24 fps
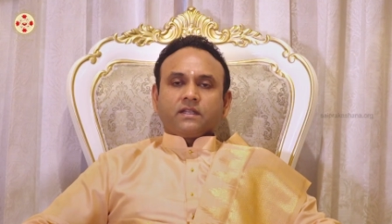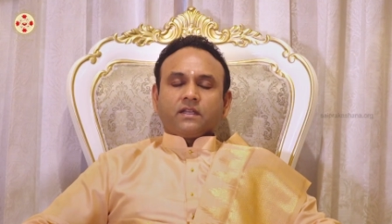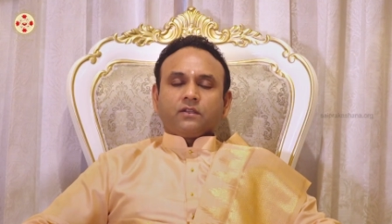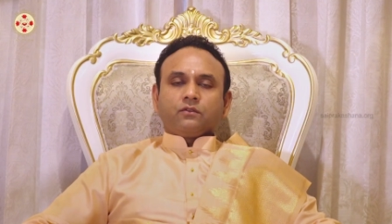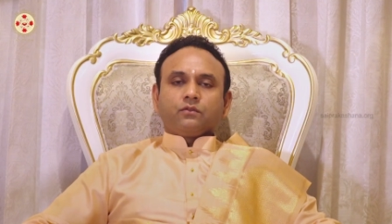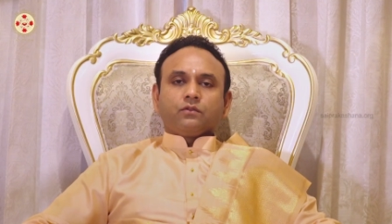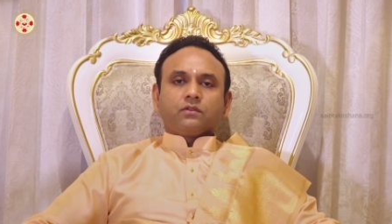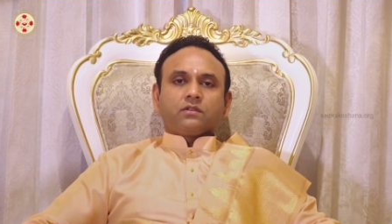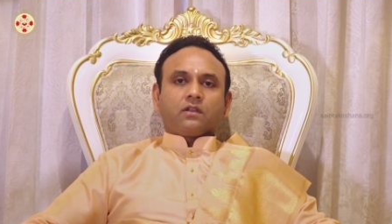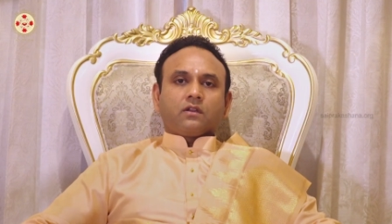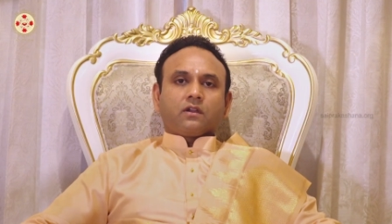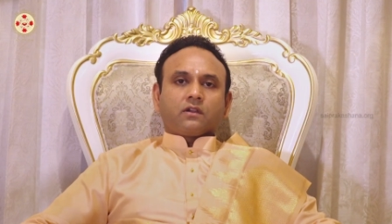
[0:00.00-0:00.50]

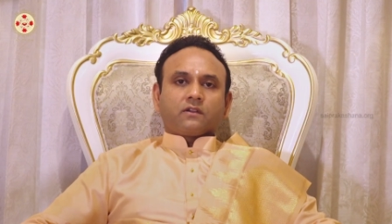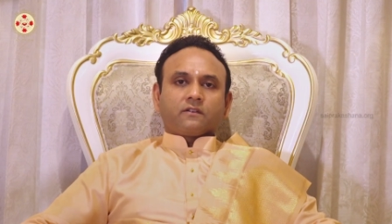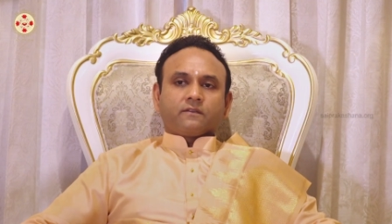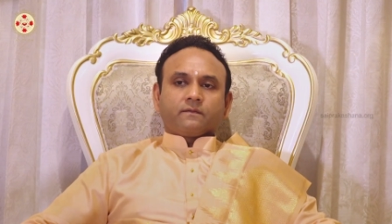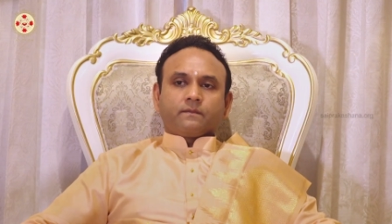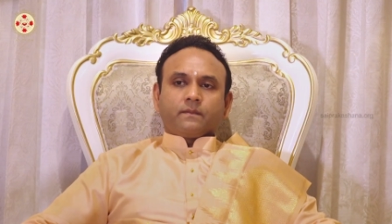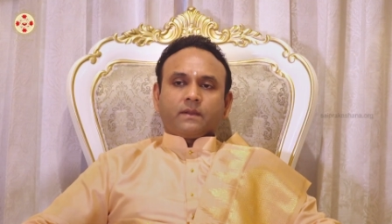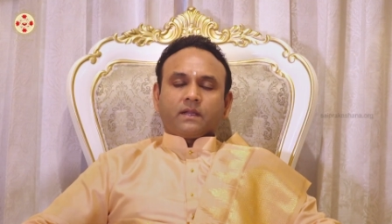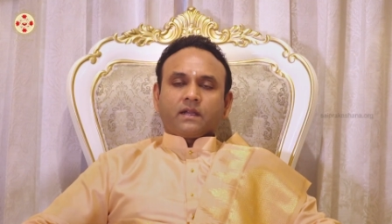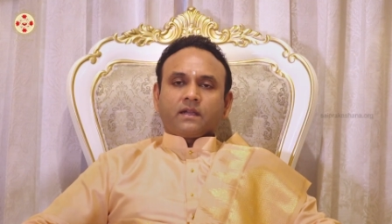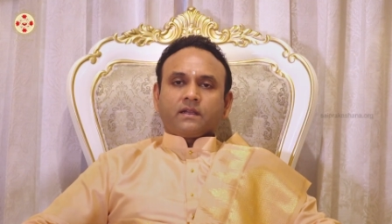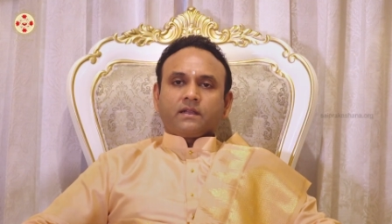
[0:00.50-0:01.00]
lose a lot of
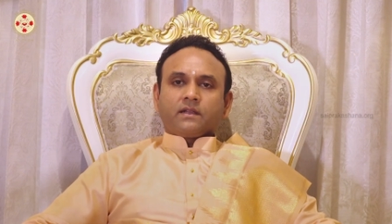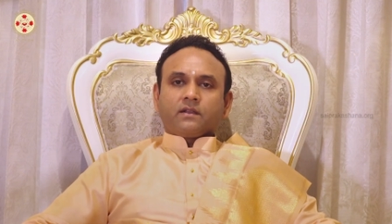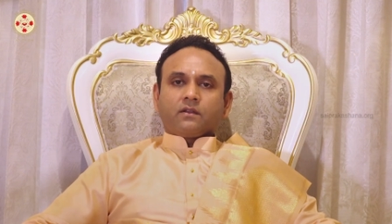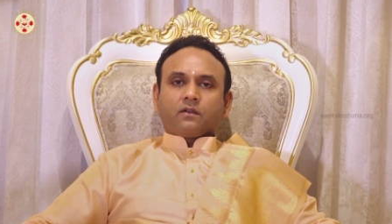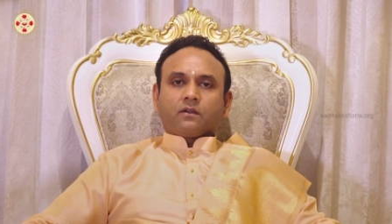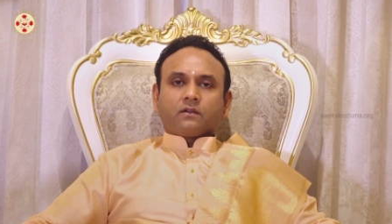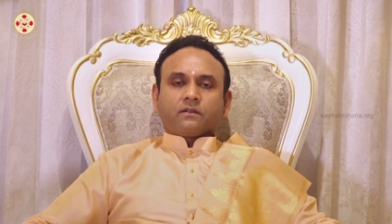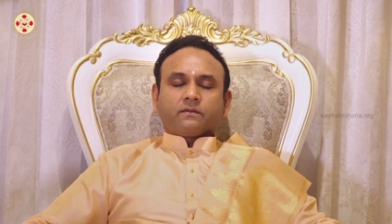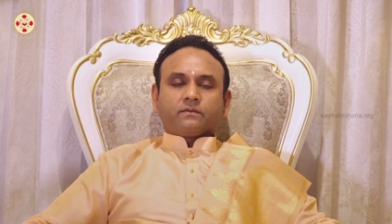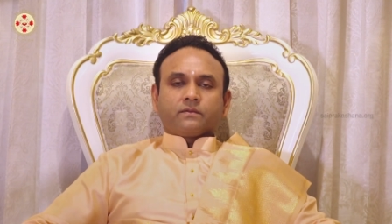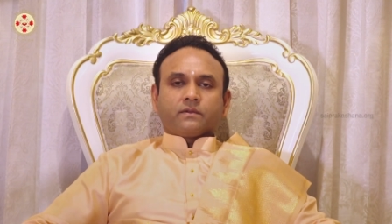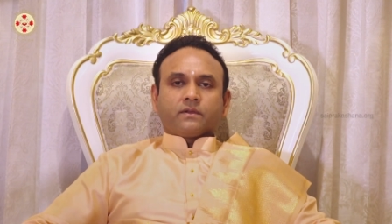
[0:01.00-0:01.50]
blood and a lot
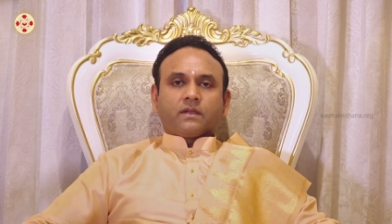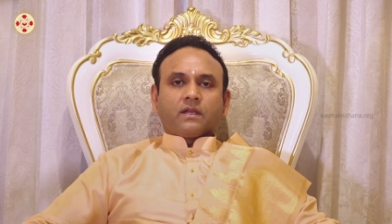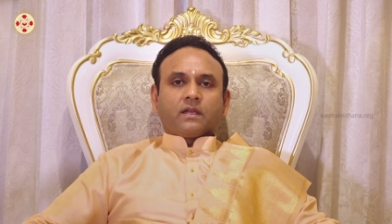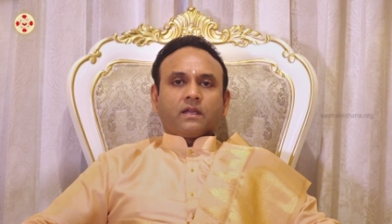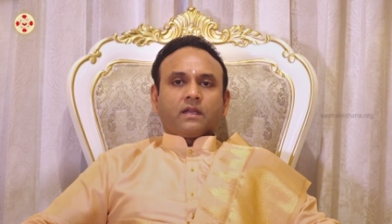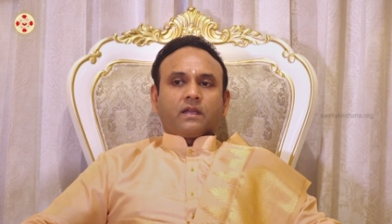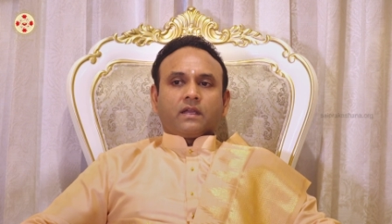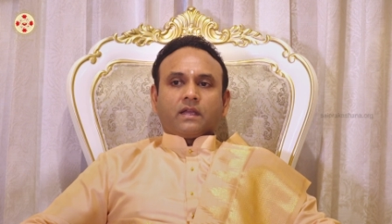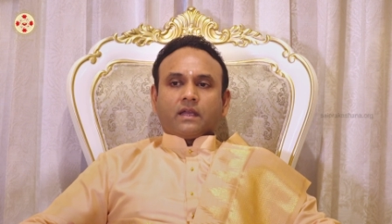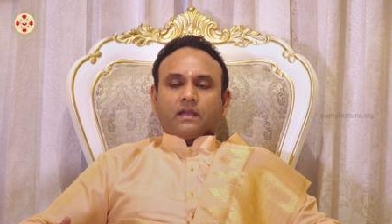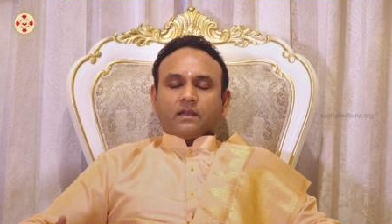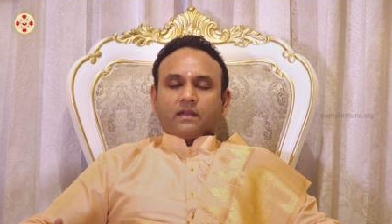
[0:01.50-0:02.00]
of
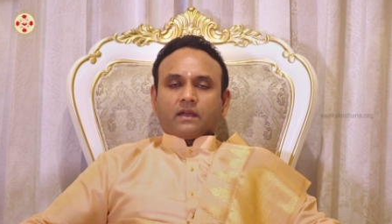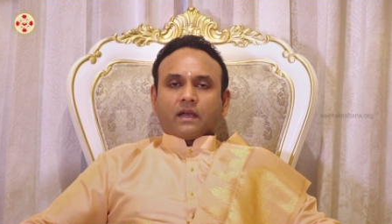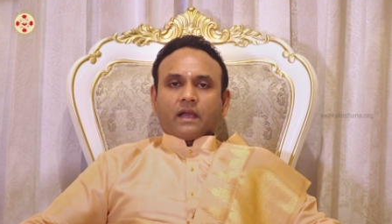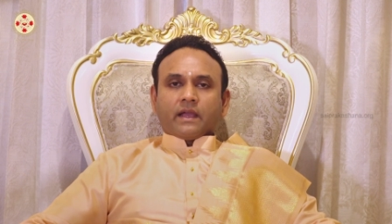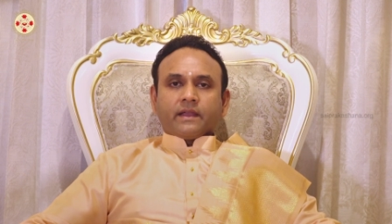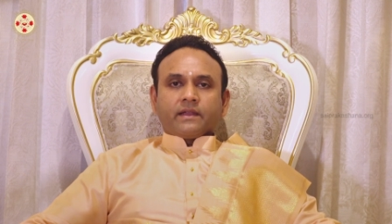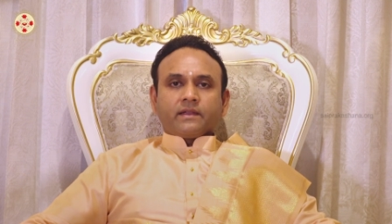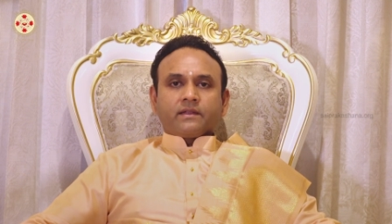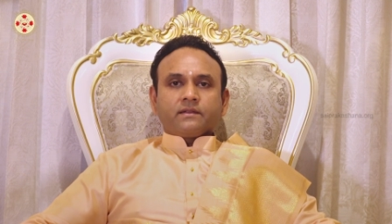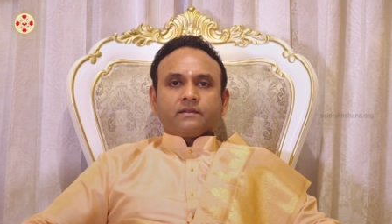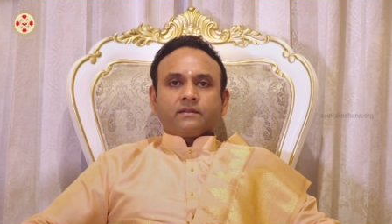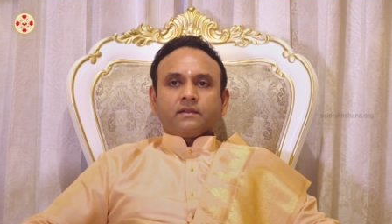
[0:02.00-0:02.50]

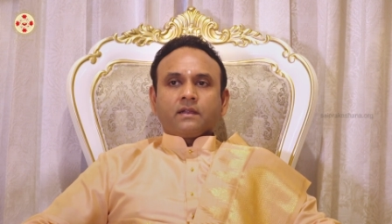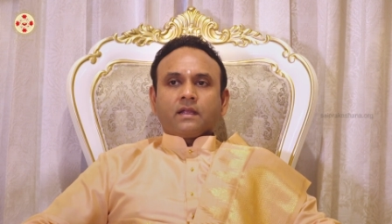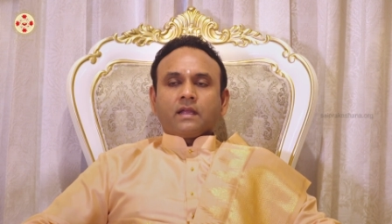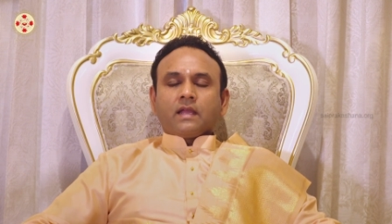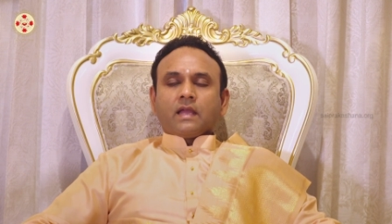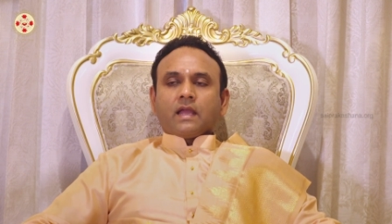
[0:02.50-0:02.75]
iron,